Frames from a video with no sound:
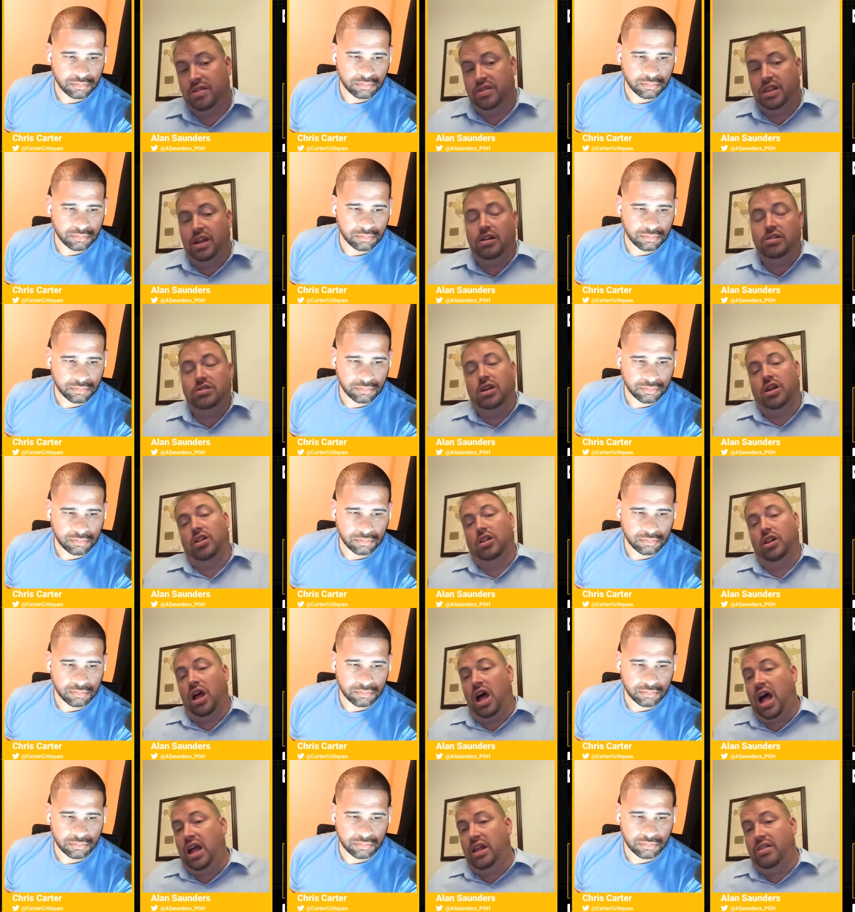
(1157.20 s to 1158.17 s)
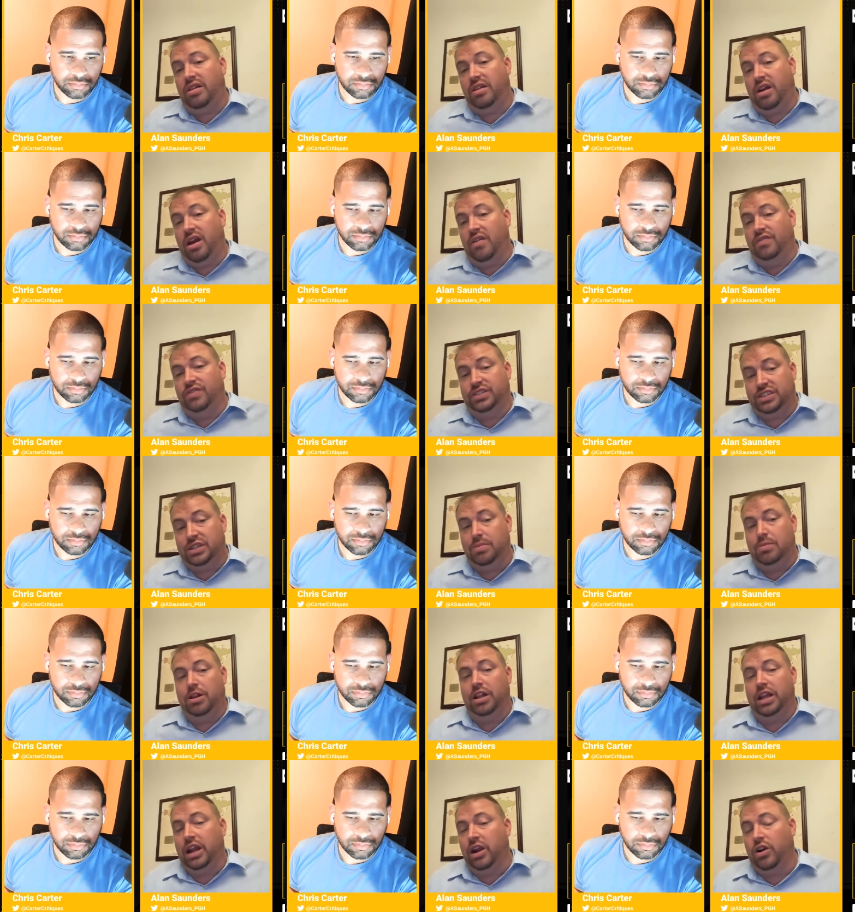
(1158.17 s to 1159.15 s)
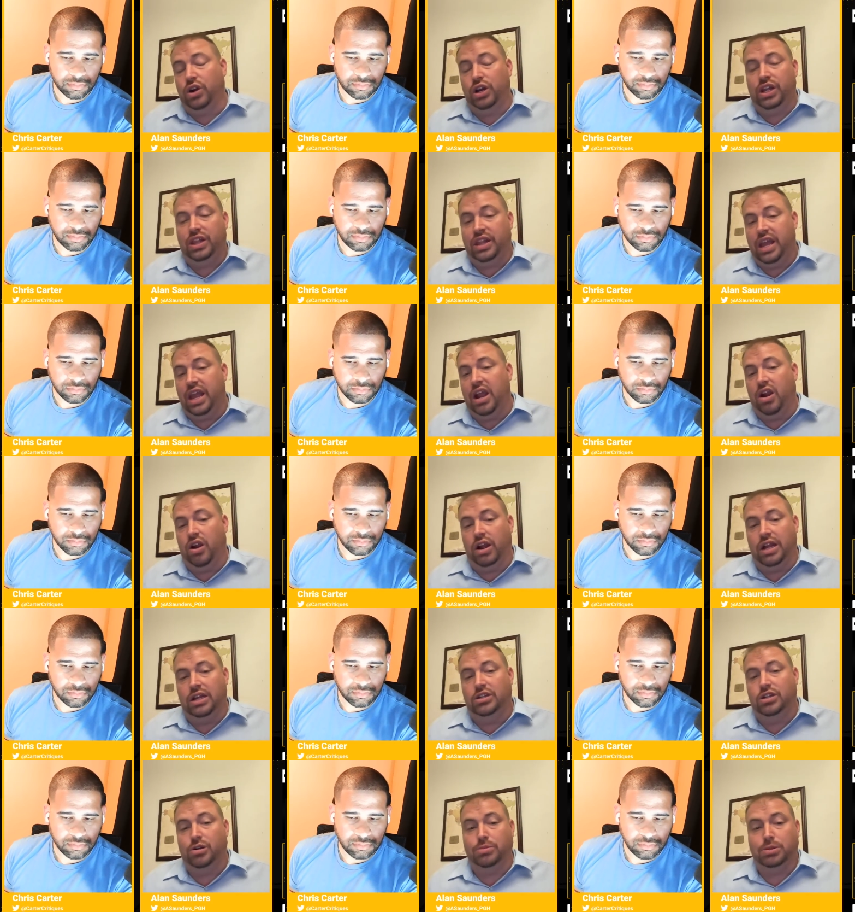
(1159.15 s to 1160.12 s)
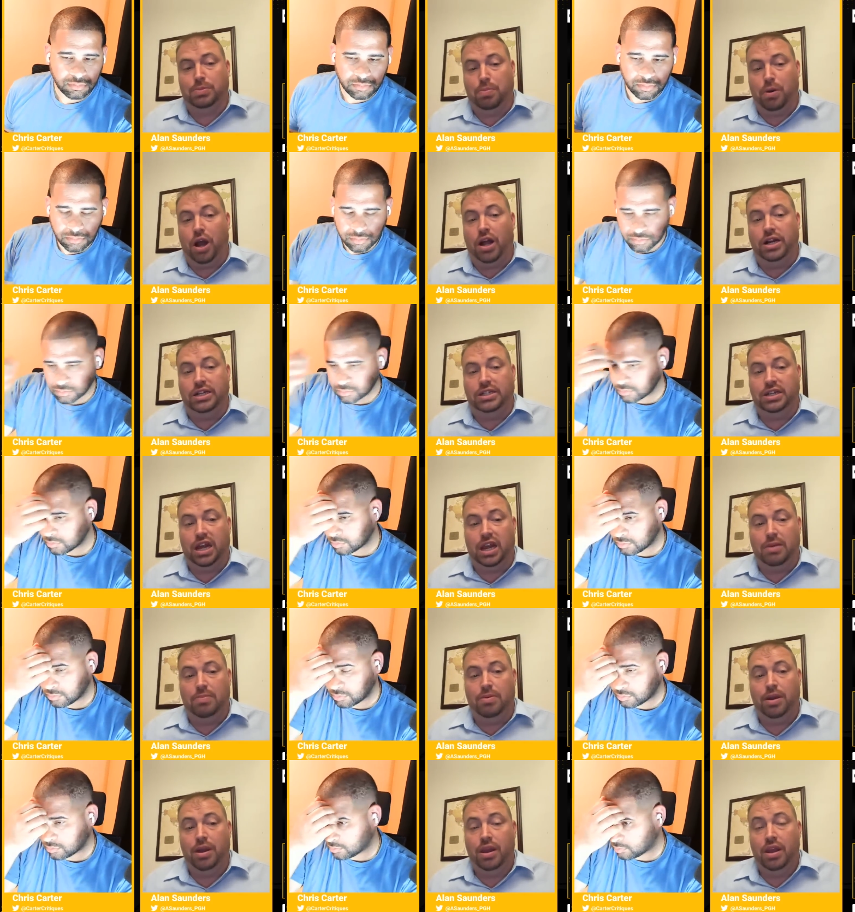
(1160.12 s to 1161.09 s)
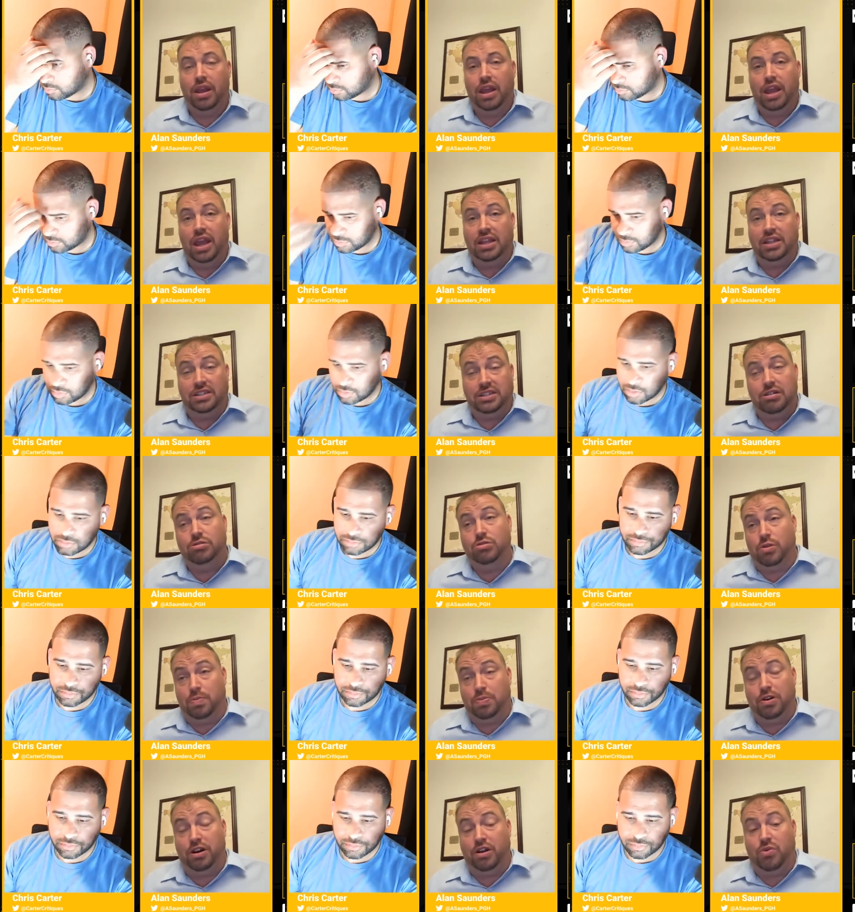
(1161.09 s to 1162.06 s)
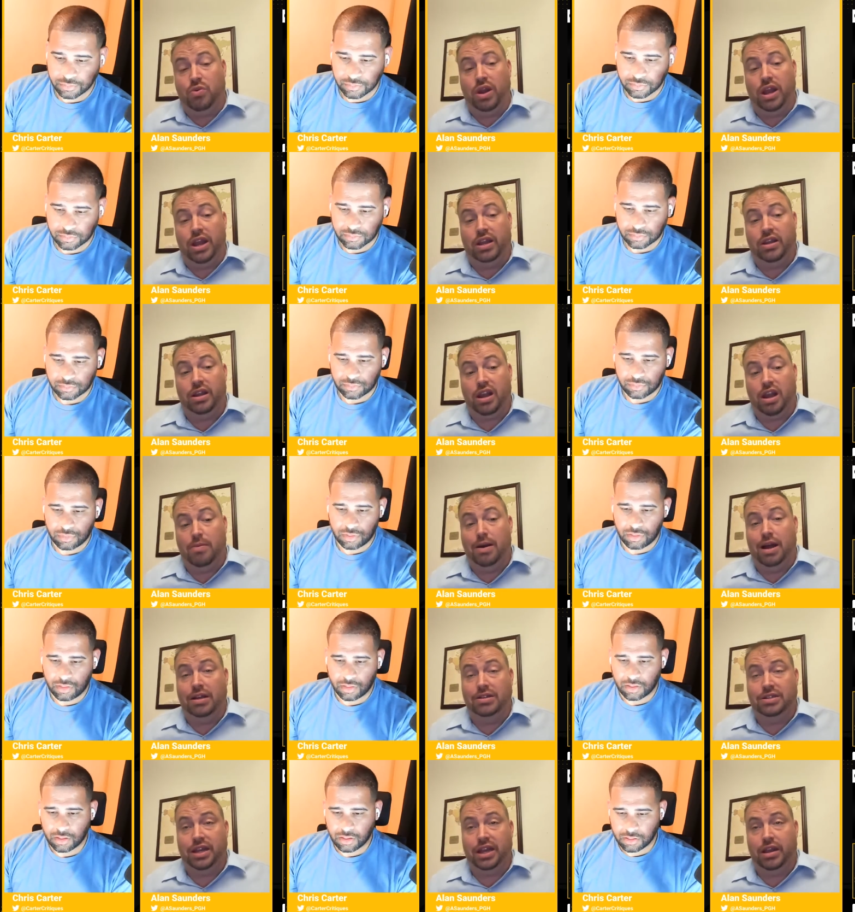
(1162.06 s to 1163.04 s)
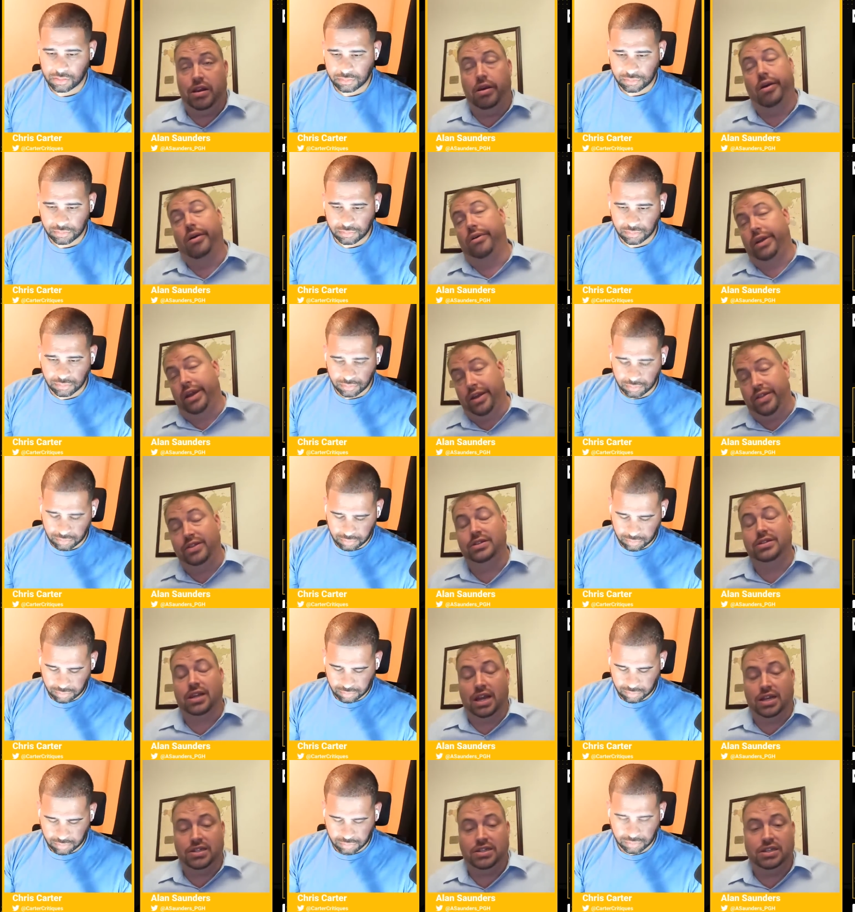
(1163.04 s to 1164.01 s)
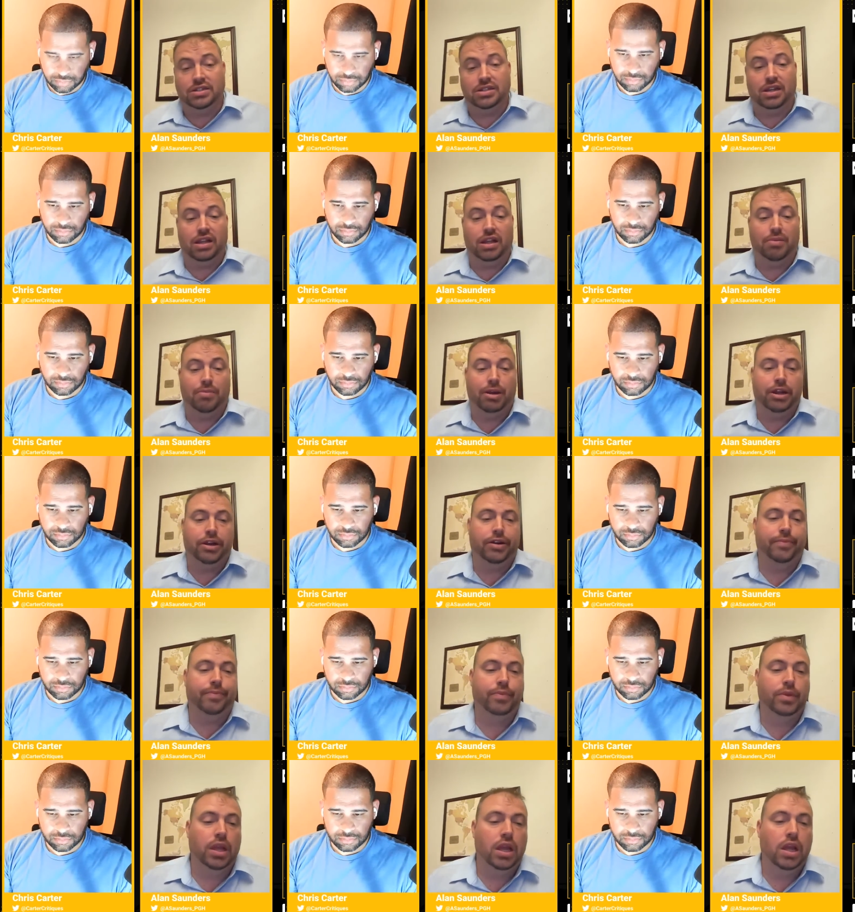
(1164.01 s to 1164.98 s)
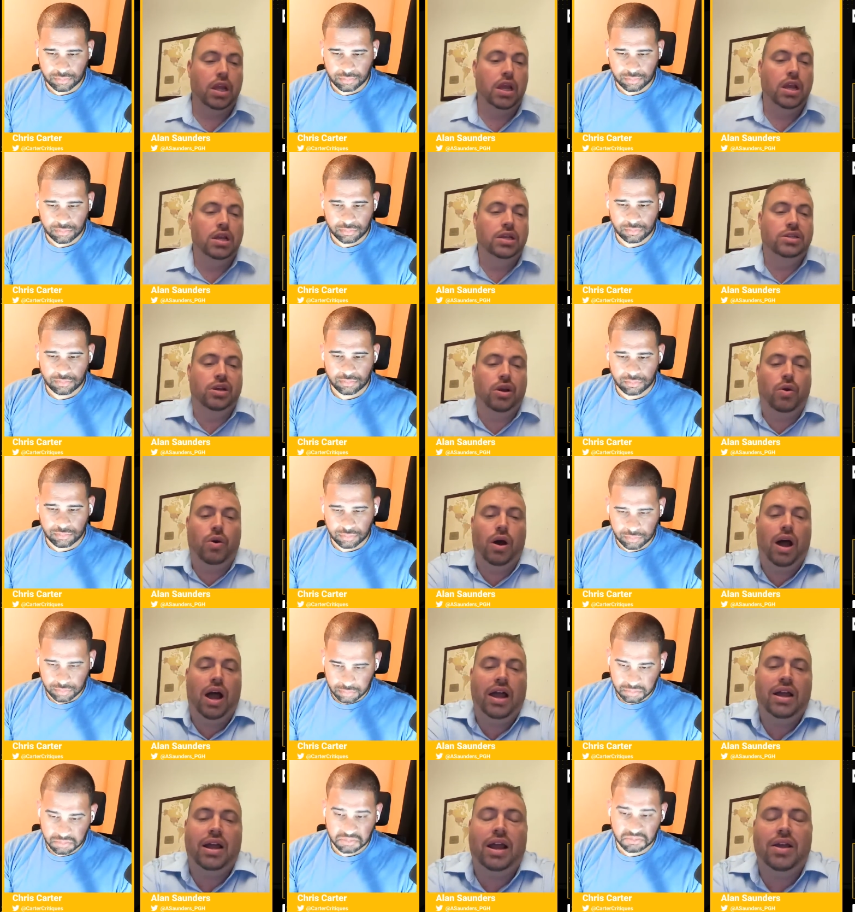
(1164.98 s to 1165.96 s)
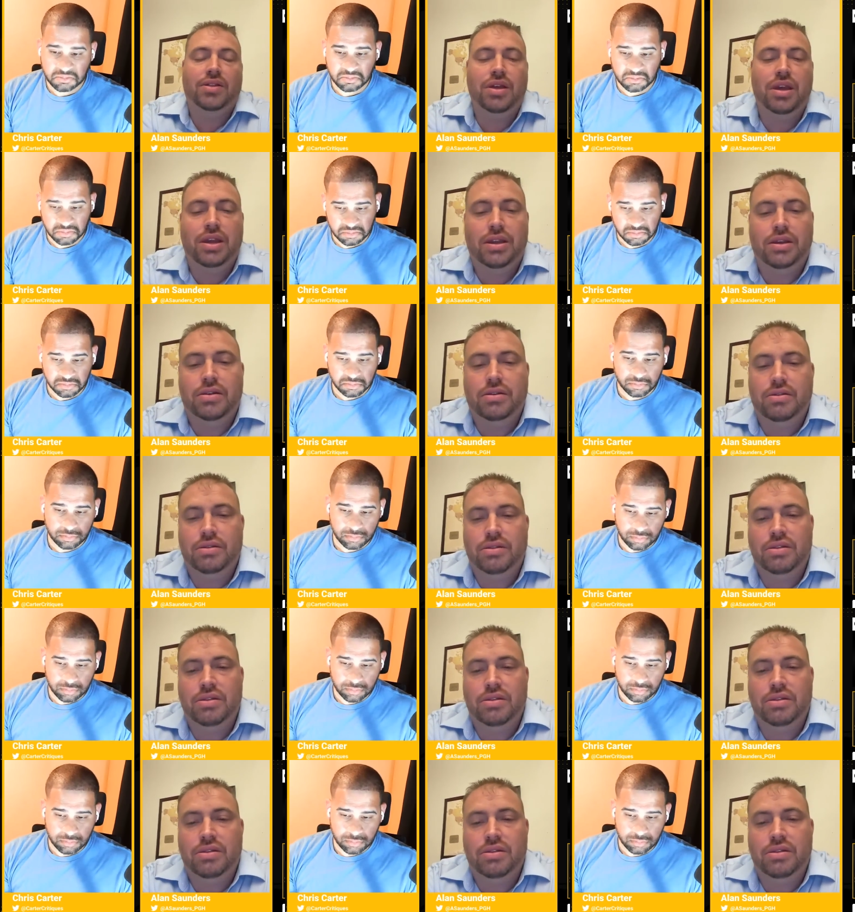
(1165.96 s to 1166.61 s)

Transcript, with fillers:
Speaker 1: there's a lot of similarity there in terms of body type. And the Steelers were pretty quick about saying, oh, yeah, this guy's an inside linebacker. So I, I think